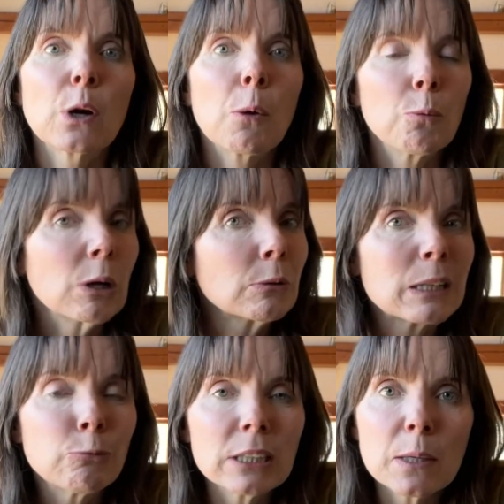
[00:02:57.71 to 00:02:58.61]
I
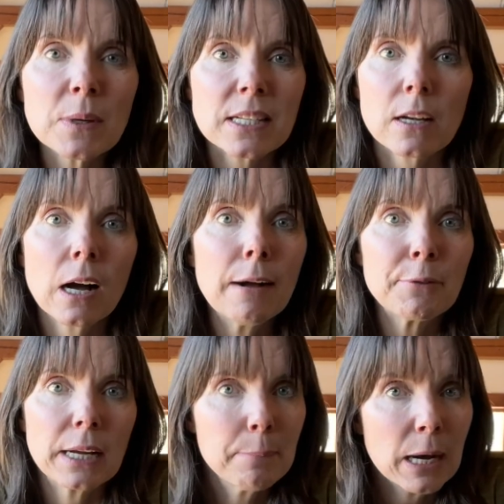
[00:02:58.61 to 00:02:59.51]
really wasn't
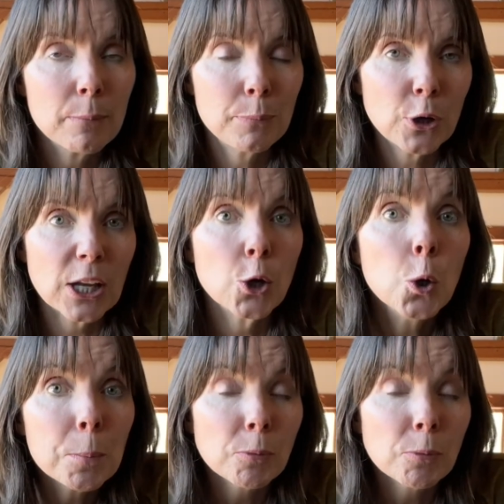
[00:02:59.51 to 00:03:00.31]
confident about putting hoop